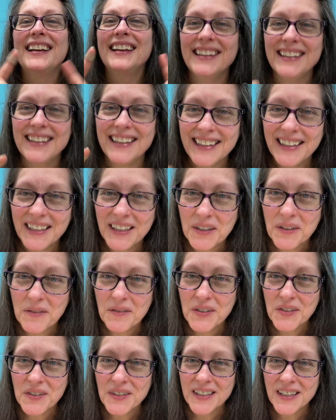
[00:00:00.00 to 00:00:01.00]
Take care of
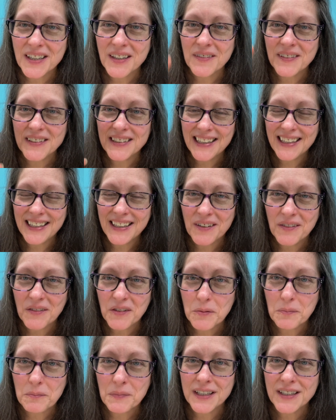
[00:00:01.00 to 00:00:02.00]
yourself. Take care of
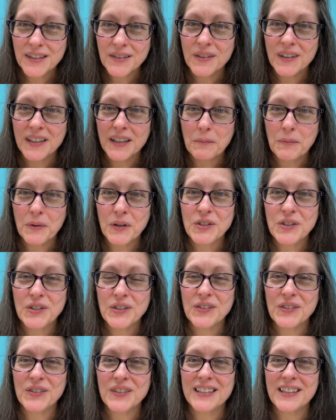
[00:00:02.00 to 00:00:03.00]
your mental and
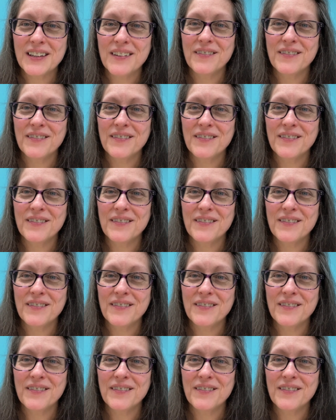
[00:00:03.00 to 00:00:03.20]
emotional self